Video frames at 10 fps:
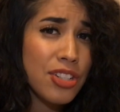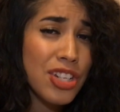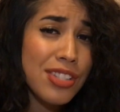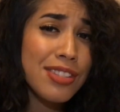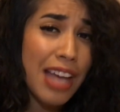
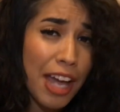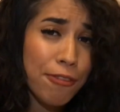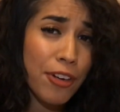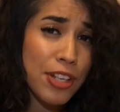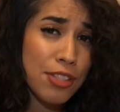Jesus
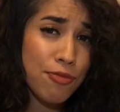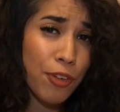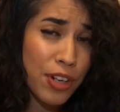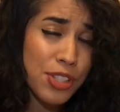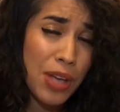died for
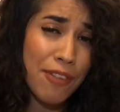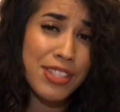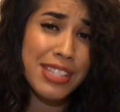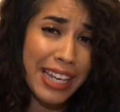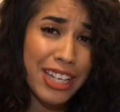us to have a
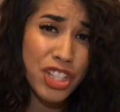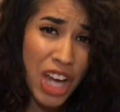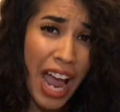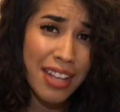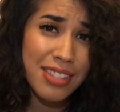second
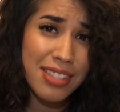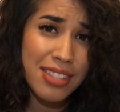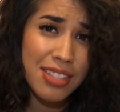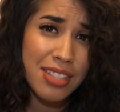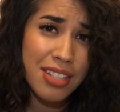chance.
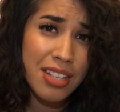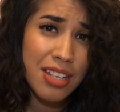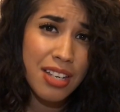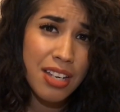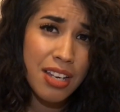
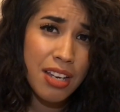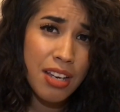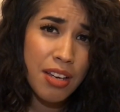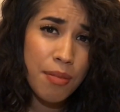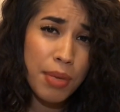
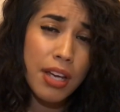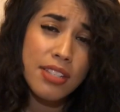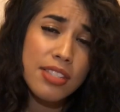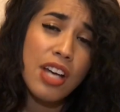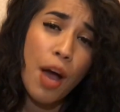
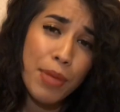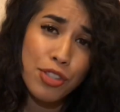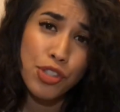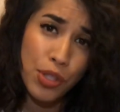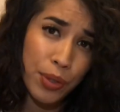Because He's
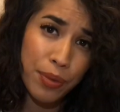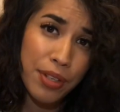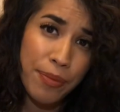coming soon.